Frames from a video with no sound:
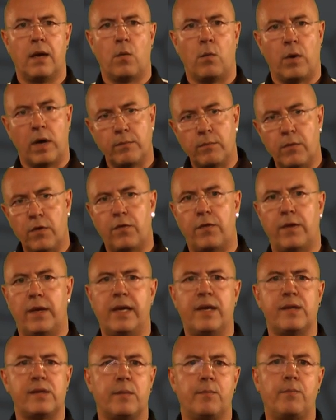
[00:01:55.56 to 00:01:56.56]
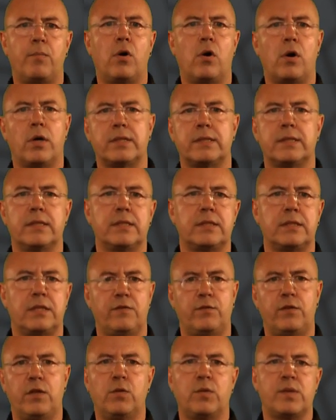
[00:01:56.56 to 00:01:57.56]
One more thing is important
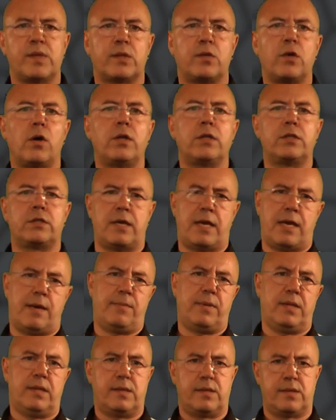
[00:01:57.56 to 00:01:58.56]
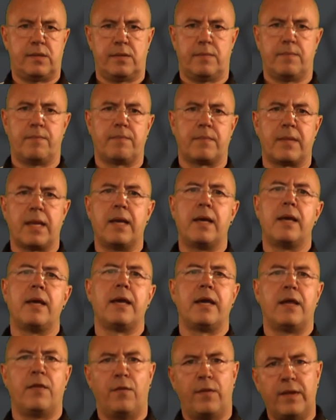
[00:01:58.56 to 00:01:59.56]
if you use turntables.
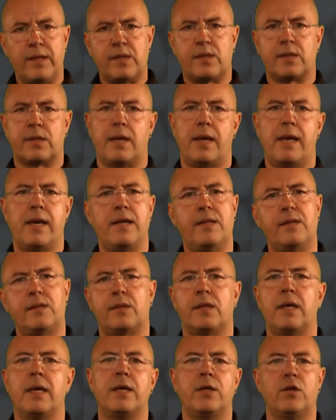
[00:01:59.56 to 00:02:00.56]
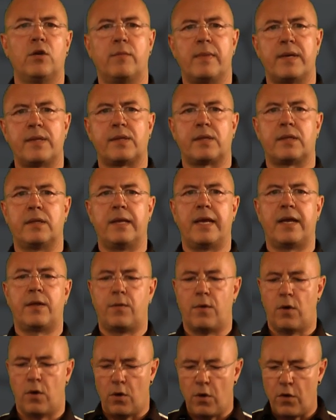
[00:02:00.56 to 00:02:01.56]
In this case, you must
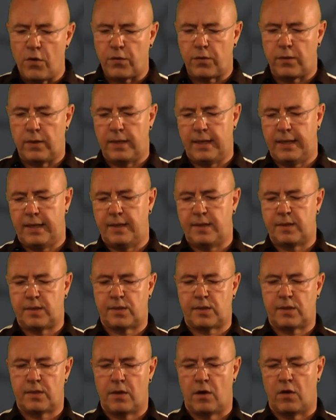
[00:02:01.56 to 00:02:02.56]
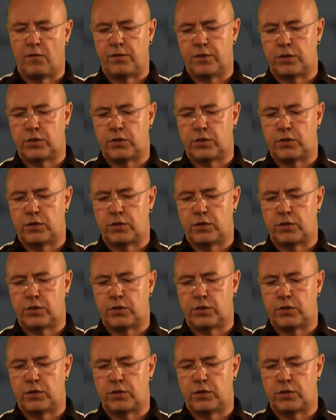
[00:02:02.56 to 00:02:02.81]
connect the earth leads of